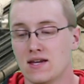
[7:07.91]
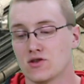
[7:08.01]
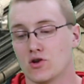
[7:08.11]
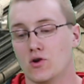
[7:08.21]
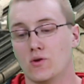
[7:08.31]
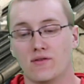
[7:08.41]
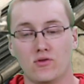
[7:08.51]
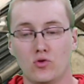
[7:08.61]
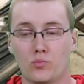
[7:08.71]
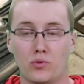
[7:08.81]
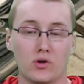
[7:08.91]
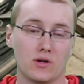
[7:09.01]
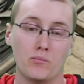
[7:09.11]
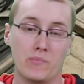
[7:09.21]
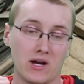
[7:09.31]
So if you
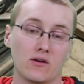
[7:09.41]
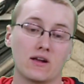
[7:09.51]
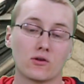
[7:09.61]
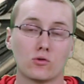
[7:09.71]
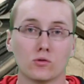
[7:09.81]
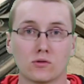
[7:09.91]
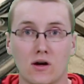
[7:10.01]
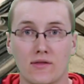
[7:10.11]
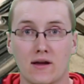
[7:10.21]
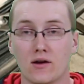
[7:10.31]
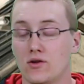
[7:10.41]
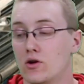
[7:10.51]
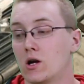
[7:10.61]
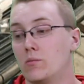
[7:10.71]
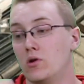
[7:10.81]
put a bigger intercooler on there,
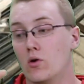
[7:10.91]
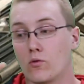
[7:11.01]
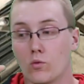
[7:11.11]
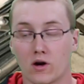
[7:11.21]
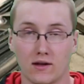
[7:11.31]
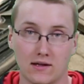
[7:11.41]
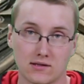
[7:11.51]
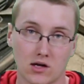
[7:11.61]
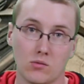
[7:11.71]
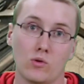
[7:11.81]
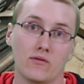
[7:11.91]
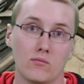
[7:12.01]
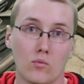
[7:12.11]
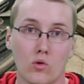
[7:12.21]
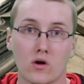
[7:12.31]
you're going to be overworking that turbo
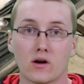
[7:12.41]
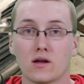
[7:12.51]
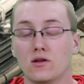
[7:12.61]
even more.